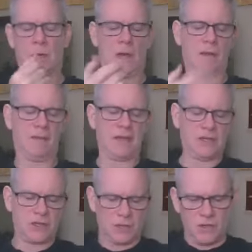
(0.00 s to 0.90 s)
Then he
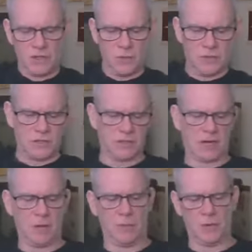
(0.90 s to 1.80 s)
turned to his
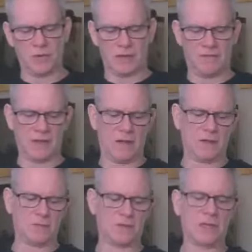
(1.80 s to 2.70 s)
disciples and he found
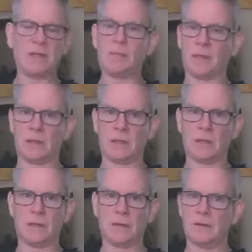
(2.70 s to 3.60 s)
them sleeping.
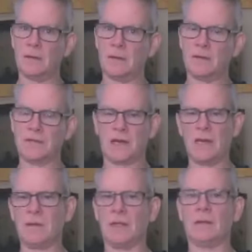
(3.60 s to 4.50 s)

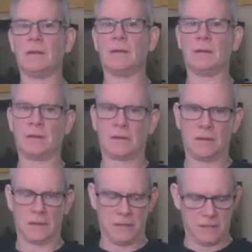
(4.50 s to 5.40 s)
"Simon,"
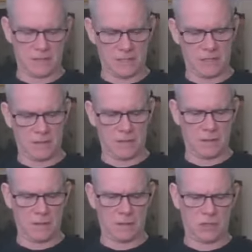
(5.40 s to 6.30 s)
he said,
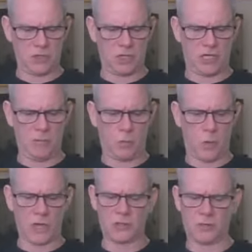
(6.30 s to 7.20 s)
"couldn't you keep
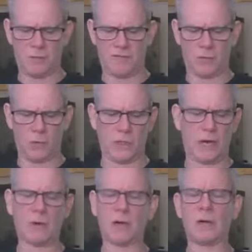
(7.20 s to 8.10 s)
watch with me for 1
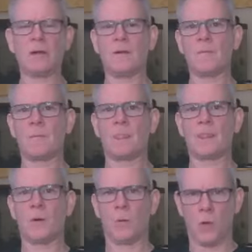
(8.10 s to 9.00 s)
hour?
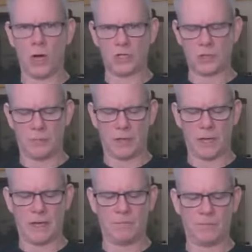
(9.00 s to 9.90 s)
Watch and
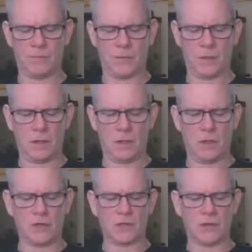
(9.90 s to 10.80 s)
pray
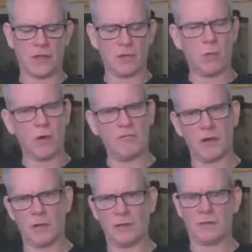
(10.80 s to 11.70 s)
so that you won't
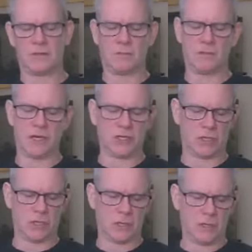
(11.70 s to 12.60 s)
fall into
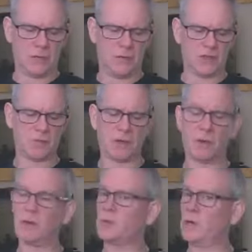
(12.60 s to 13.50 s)
temptation. The
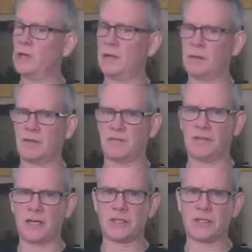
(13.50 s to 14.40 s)
spirit is willing, but the
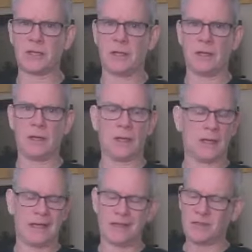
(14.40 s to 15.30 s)
flesh,
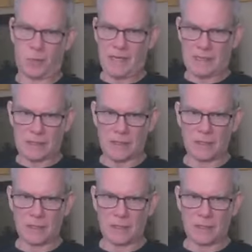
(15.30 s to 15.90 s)
it's weak."